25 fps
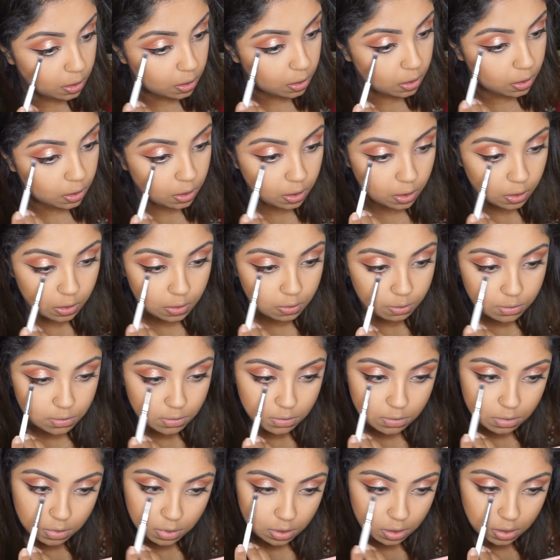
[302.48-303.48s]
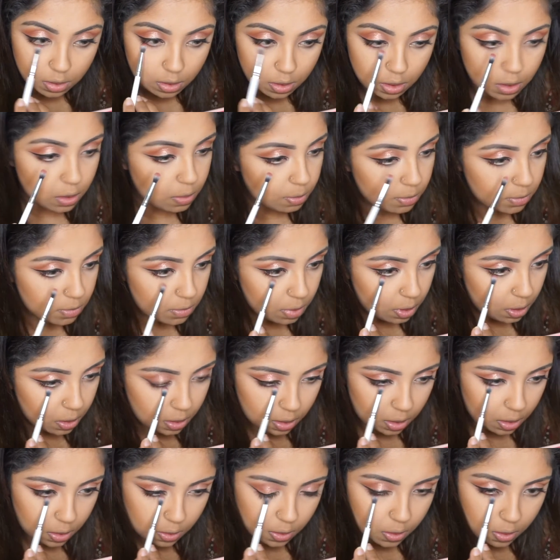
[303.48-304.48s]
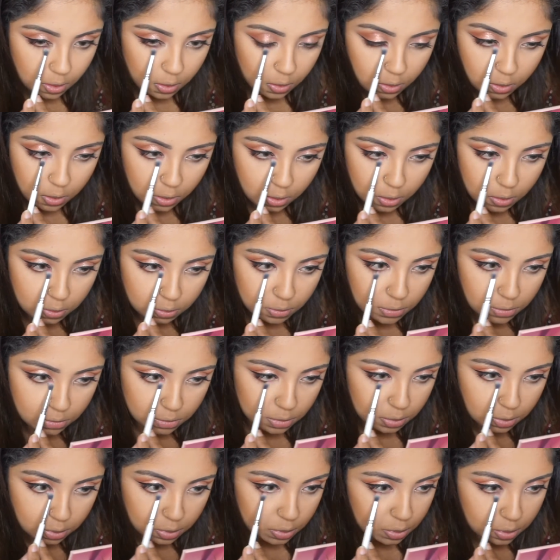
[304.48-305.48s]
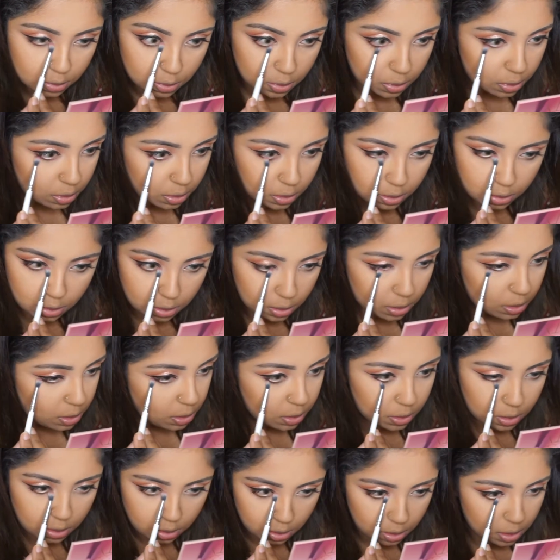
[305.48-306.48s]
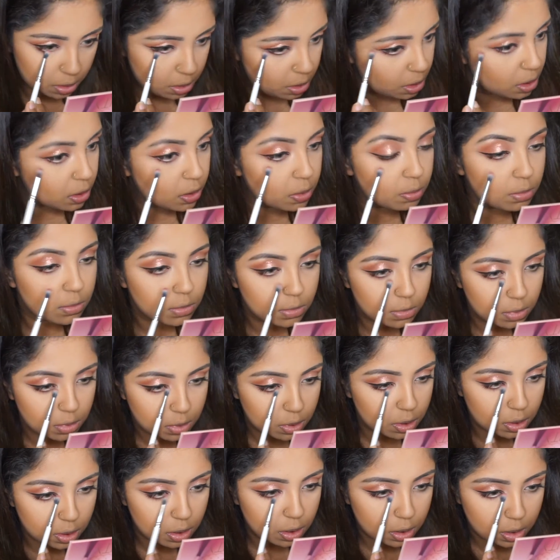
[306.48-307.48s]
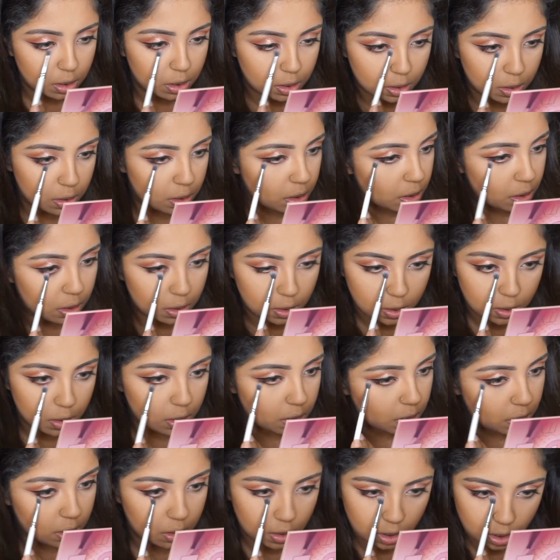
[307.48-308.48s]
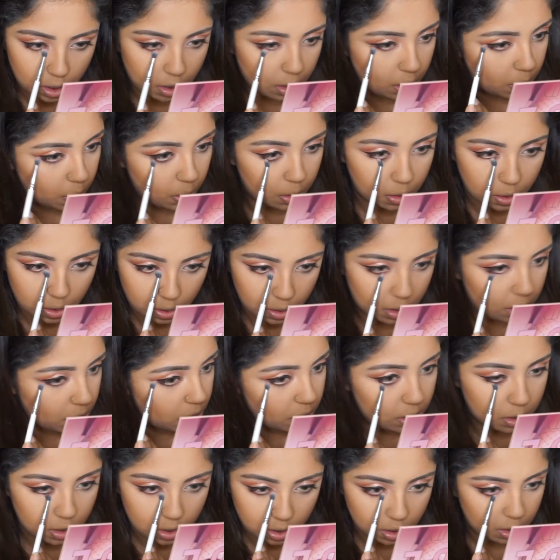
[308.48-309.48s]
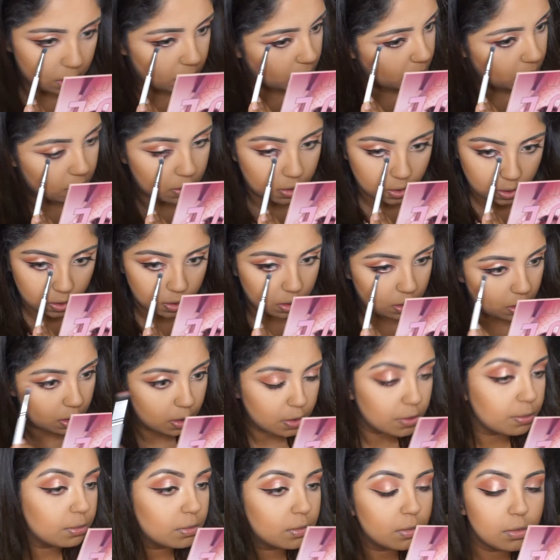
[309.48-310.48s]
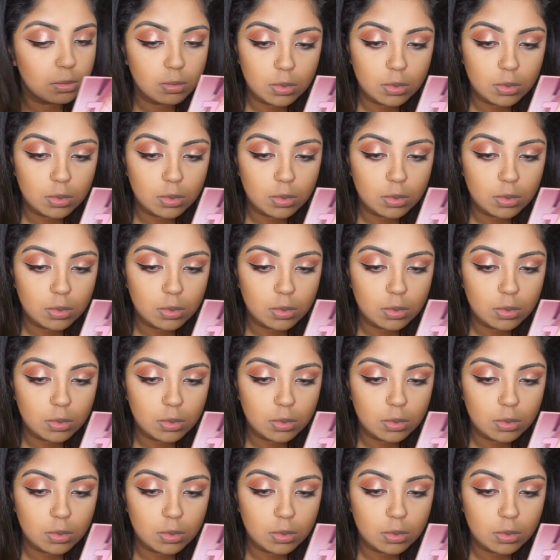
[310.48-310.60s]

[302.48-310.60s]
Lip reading: Do let me know in the comment sections down below. I can do it for you. I can do a ton of different styles. It's just I forgot to film this.